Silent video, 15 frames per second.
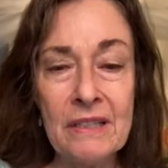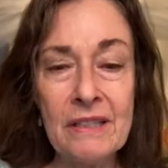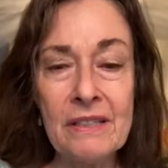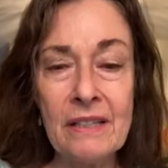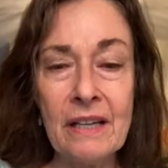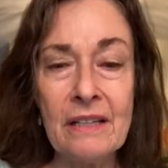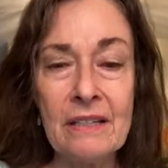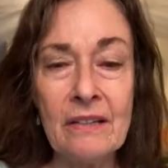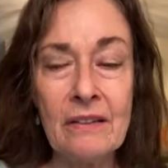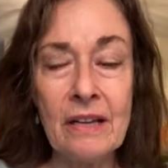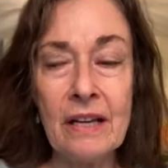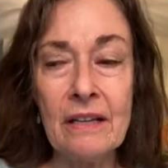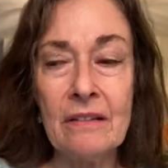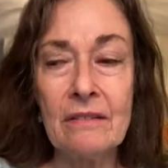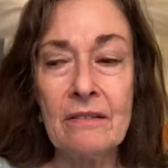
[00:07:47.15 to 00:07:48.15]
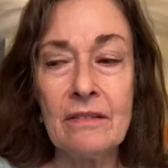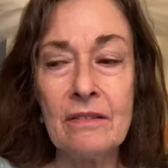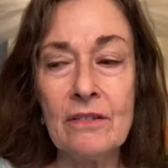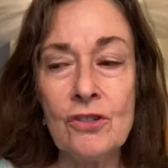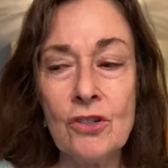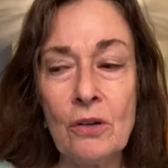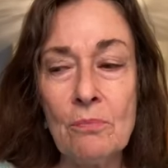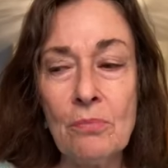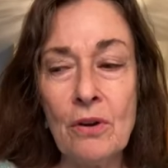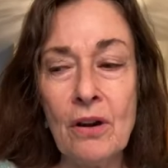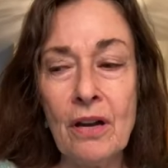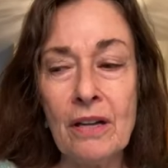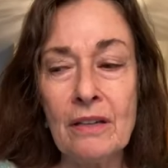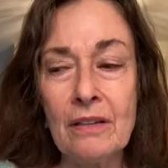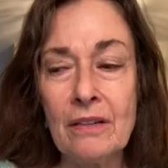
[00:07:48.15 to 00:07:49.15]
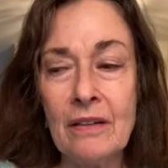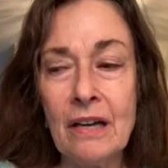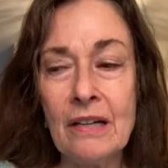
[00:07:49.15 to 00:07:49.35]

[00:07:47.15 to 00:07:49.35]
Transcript: to say until I jump on.